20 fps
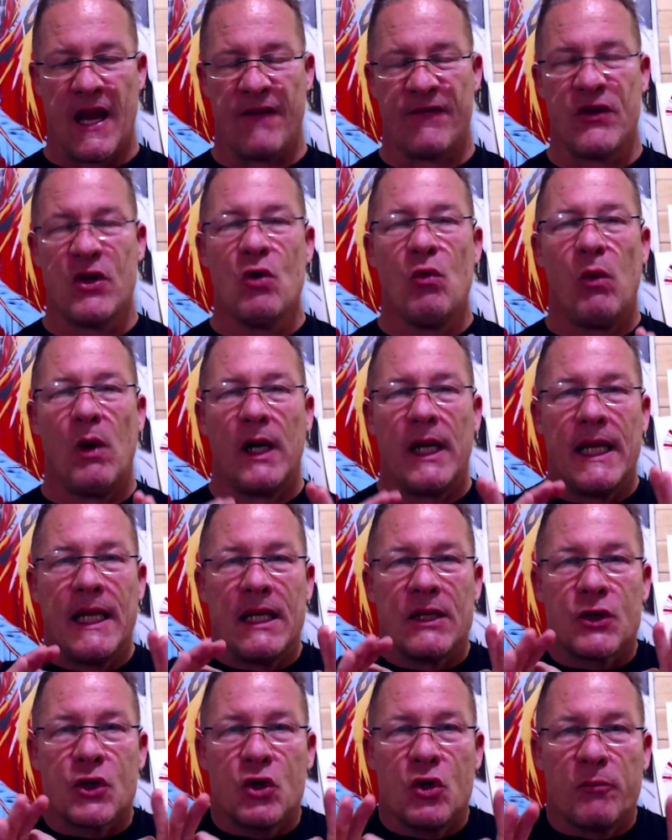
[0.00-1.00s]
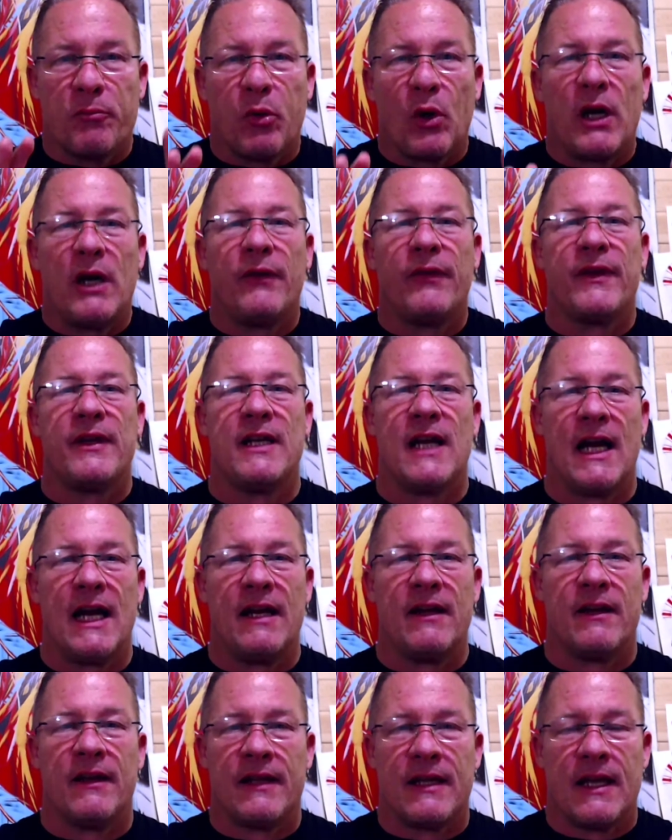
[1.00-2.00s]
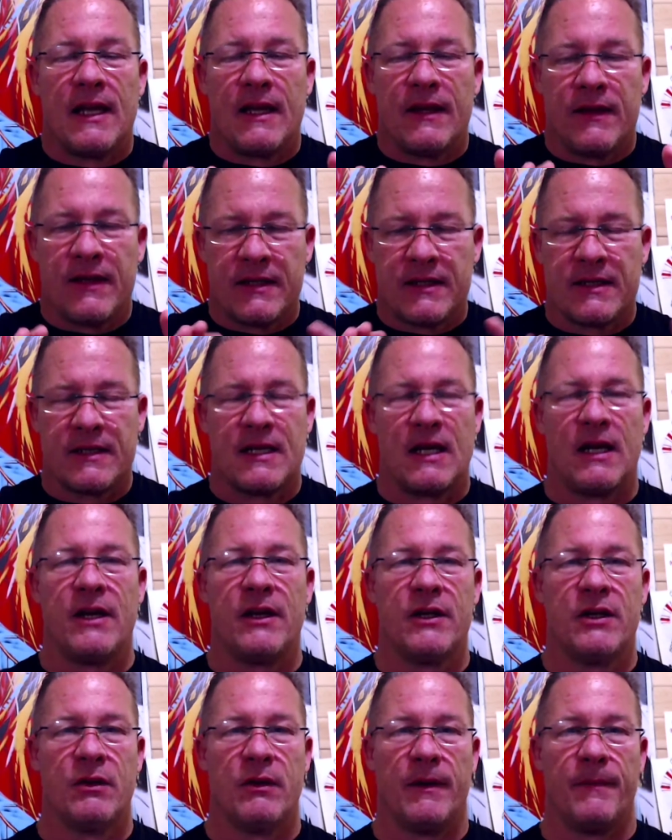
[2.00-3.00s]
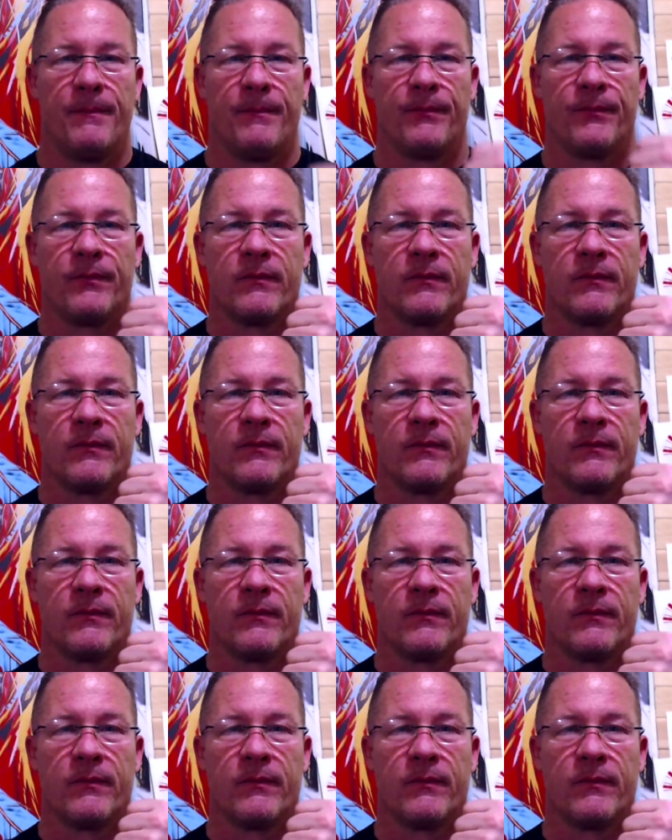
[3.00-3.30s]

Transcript: If you want to eat a super healthy diet, this is how you do it.